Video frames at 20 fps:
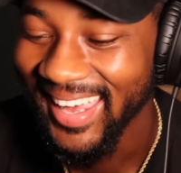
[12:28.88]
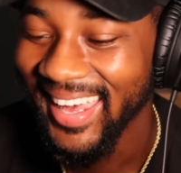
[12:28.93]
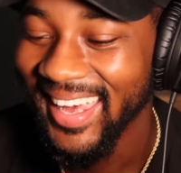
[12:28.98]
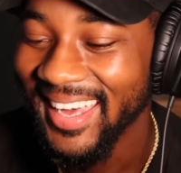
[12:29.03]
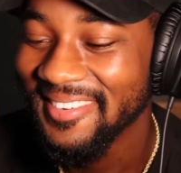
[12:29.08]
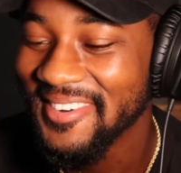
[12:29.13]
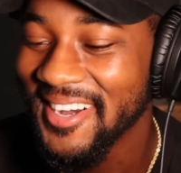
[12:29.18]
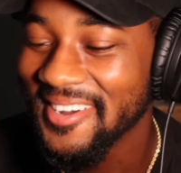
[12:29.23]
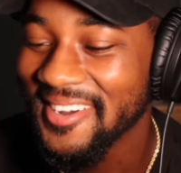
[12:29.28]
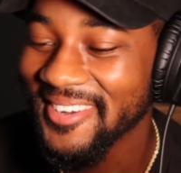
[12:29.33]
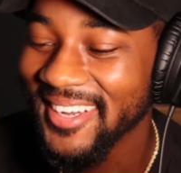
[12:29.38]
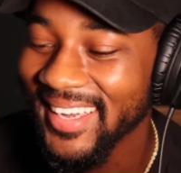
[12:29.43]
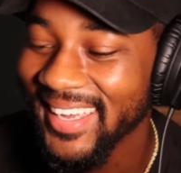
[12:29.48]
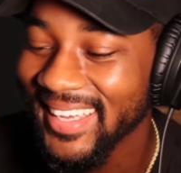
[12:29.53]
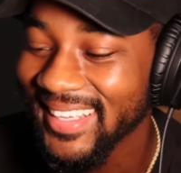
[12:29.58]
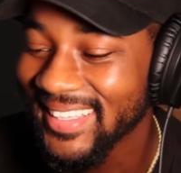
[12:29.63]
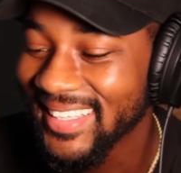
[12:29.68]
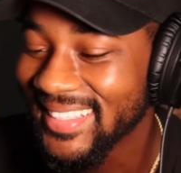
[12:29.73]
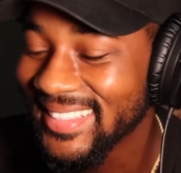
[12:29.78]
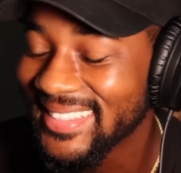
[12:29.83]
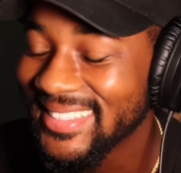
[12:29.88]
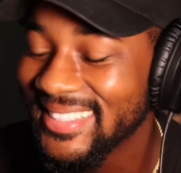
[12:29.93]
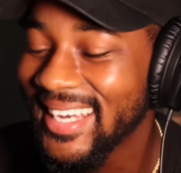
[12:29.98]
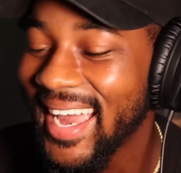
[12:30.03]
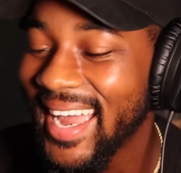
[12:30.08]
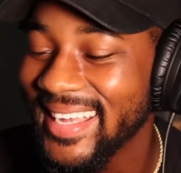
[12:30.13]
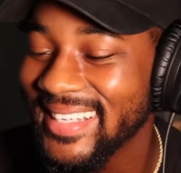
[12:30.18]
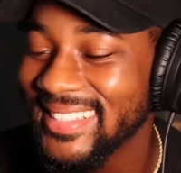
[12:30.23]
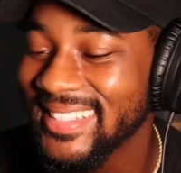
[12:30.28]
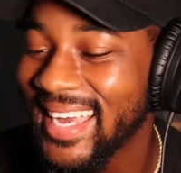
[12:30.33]
Motherfucker hit the
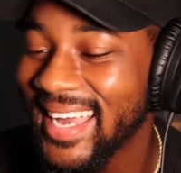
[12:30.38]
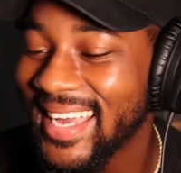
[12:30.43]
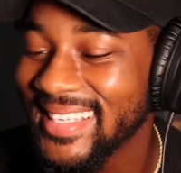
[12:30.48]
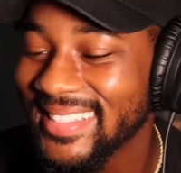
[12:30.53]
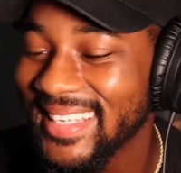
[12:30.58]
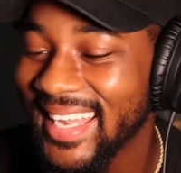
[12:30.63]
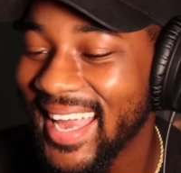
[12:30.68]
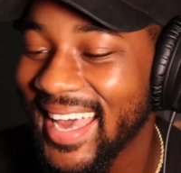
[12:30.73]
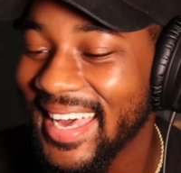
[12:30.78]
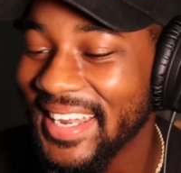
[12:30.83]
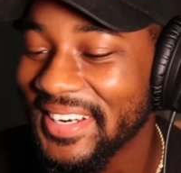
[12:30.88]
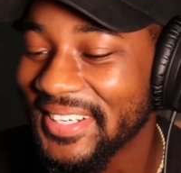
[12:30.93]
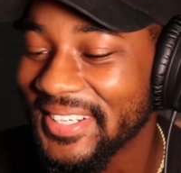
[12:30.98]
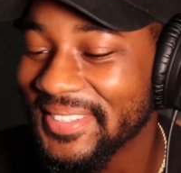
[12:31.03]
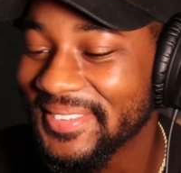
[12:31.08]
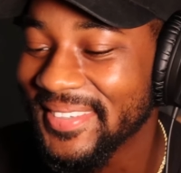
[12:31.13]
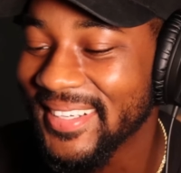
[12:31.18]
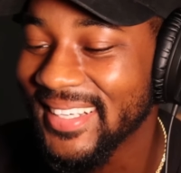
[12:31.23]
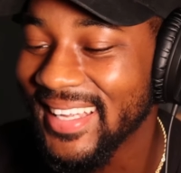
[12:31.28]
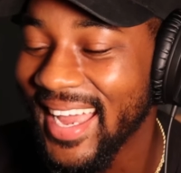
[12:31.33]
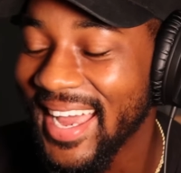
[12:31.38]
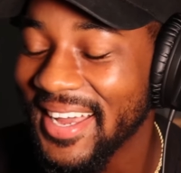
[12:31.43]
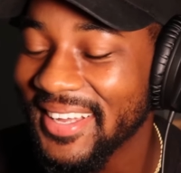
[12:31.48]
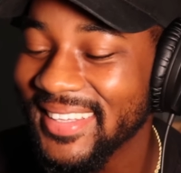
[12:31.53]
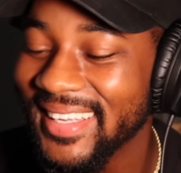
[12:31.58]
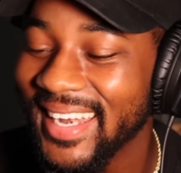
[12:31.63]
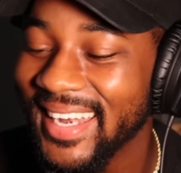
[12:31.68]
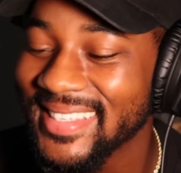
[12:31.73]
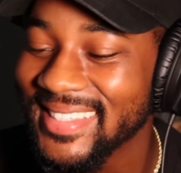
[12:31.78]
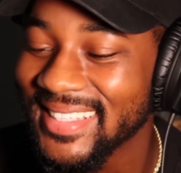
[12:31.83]
cha cha slide on the one. I don't
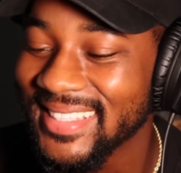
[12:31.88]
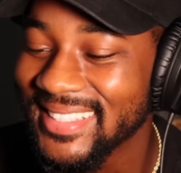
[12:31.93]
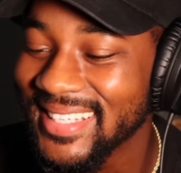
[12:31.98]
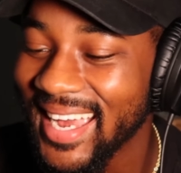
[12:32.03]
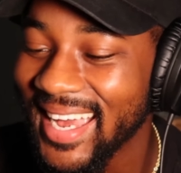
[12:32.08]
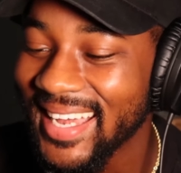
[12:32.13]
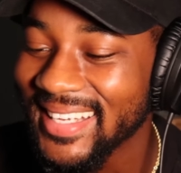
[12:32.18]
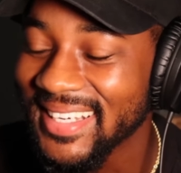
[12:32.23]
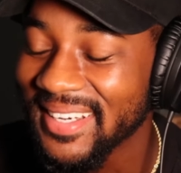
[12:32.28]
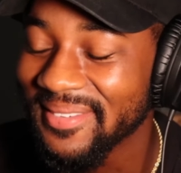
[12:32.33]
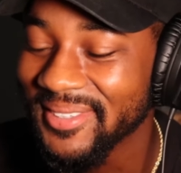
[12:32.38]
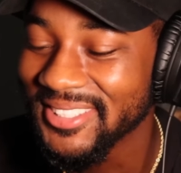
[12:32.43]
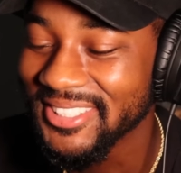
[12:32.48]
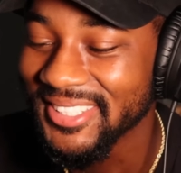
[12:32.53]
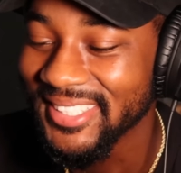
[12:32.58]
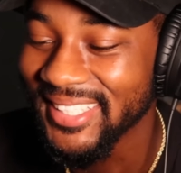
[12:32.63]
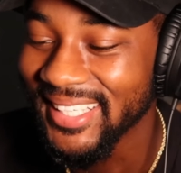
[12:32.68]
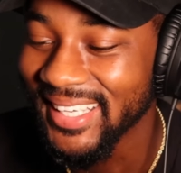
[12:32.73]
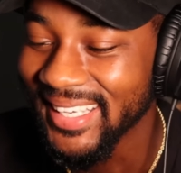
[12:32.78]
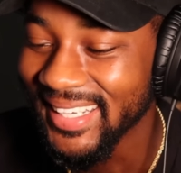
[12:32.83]
think that's a cha cha, but you get it.